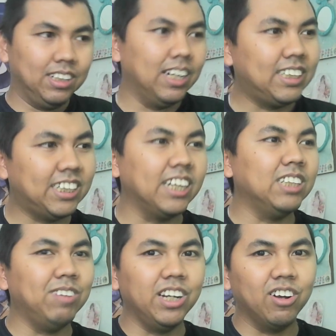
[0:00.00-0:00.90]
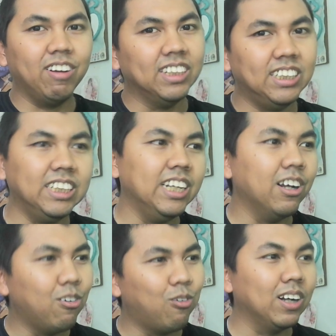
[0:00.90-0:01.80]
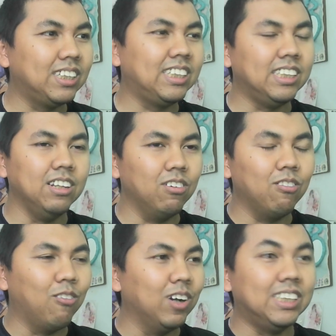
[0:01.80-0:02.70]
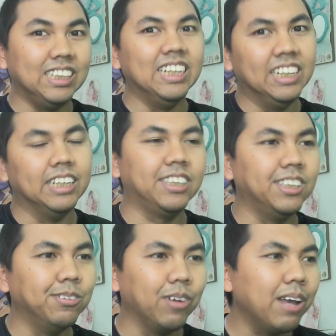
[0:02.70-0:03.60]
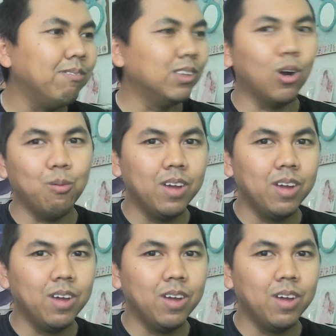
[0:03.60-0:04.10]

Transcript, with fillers: Let's check this video out and see what's in it. Okay, so